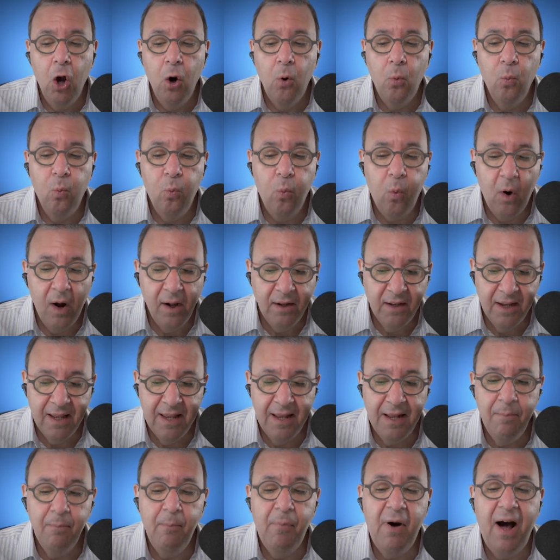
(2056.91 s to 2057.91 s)
What
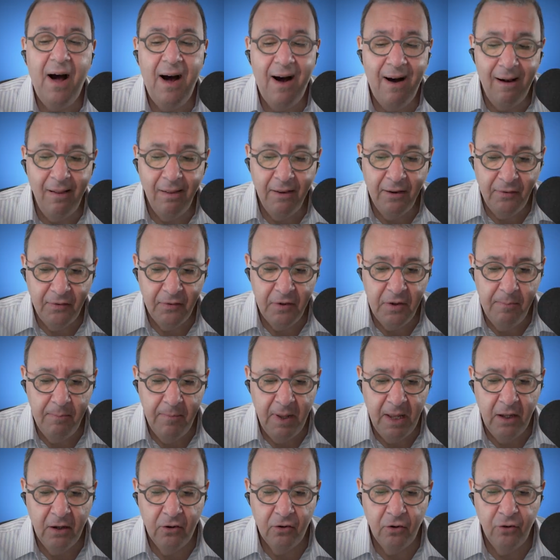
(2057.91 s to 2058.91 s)
can
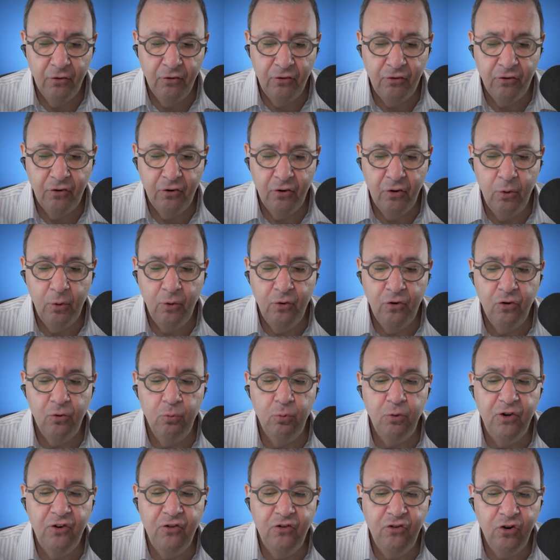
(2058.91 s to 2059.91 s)
policymakers do to
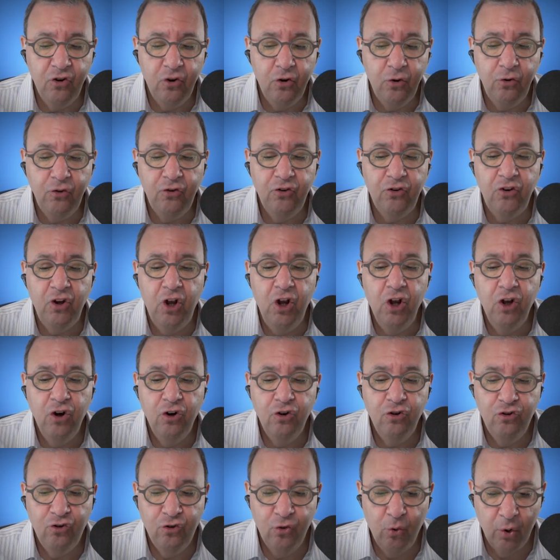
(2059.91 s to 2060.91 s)
reduce
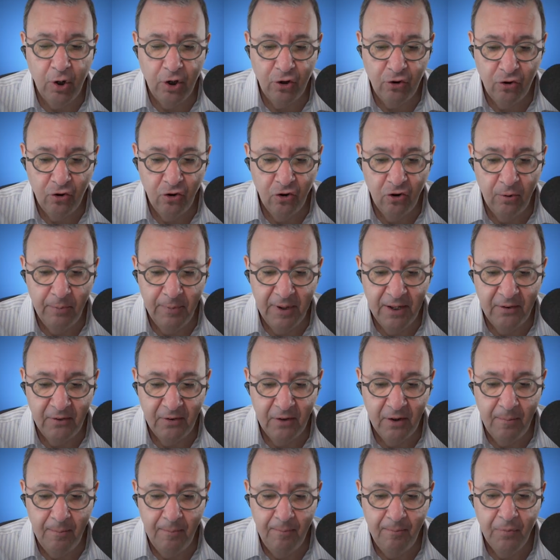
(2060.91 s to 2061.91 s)
short
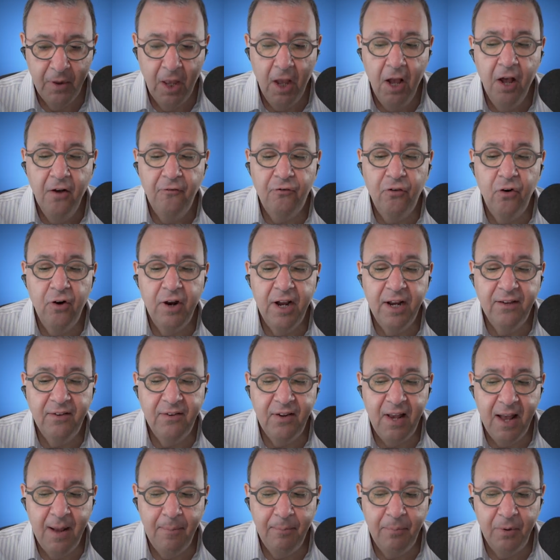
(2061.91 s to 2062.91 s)
termism? For
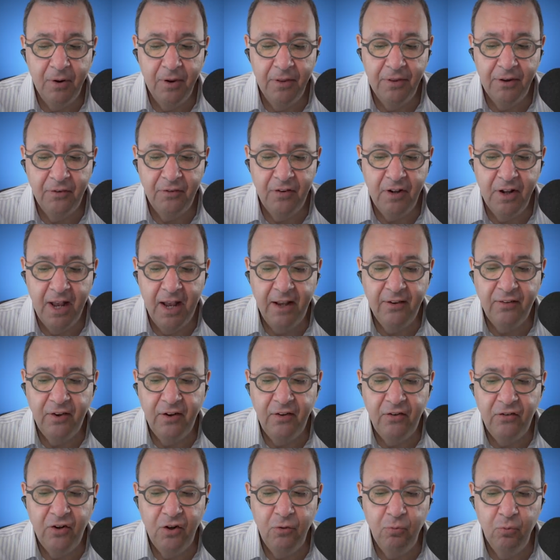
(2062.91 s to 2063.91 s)
example, there's an
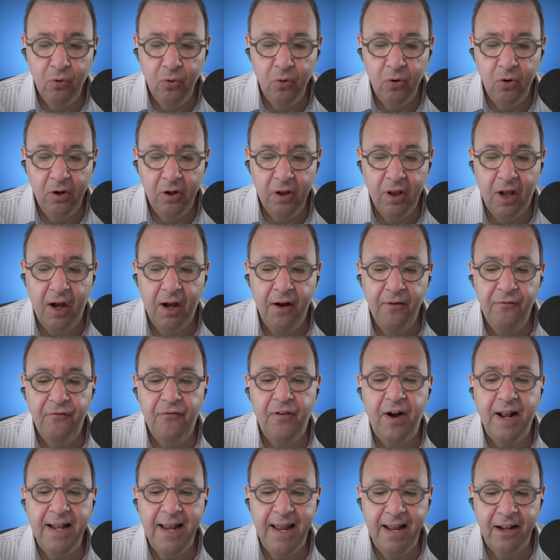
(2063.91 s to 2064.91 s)
SEC rule of
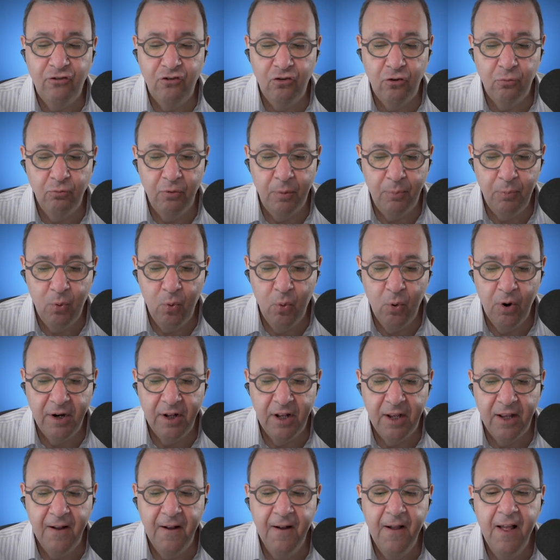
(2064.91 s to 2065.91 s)
financial
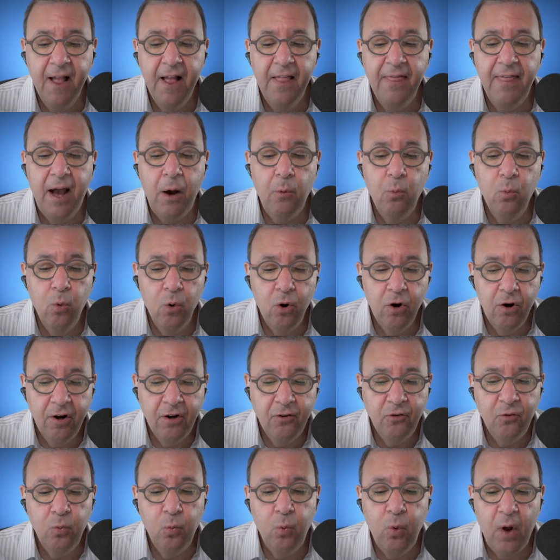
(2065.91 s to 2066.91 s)
reporting that
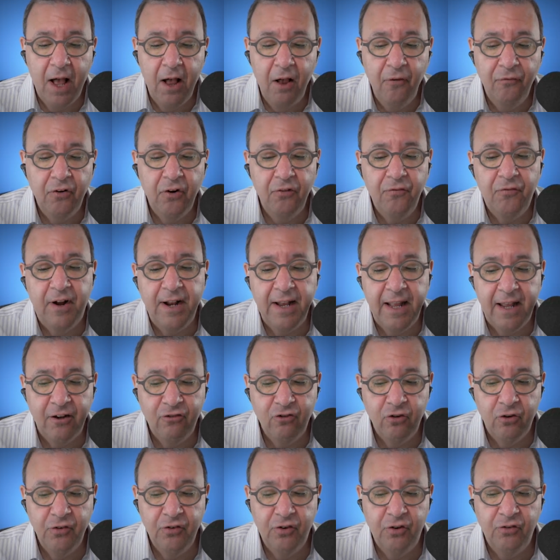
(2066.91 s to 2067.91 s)
worked well for
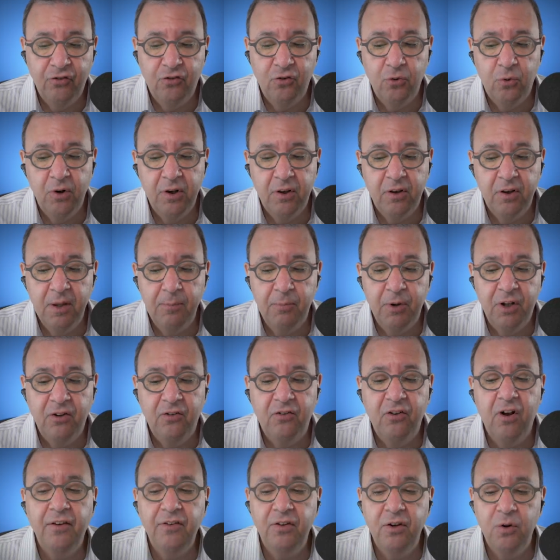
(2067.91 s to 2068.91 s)
financials historically,
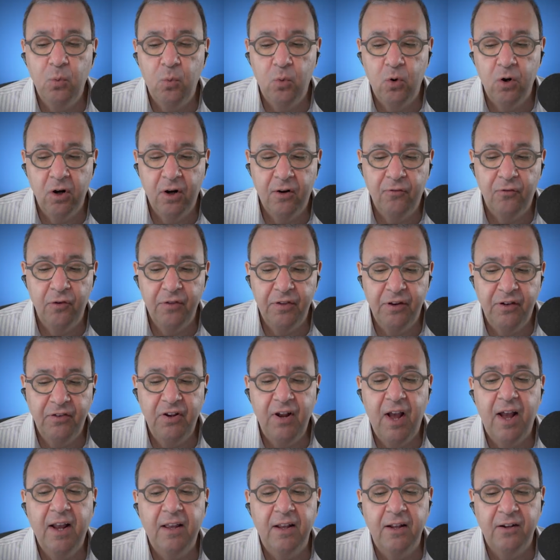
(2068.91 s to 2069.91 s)
but doesn't work for the
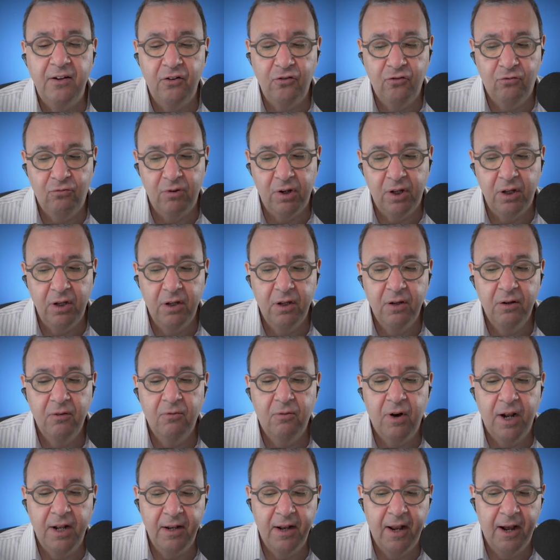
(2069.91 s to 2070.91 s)
tech industry
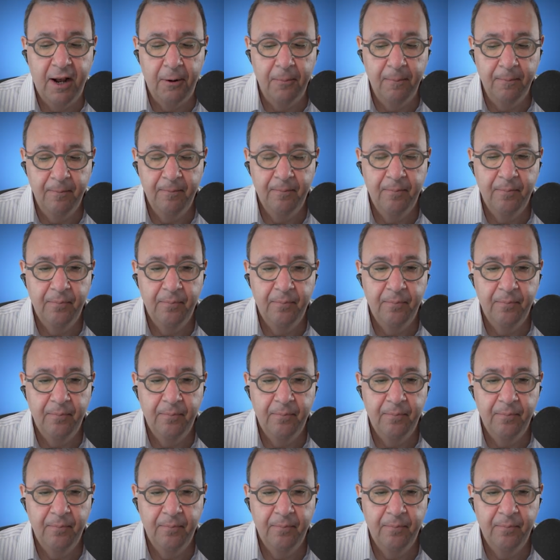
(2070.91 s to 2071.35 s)
right now.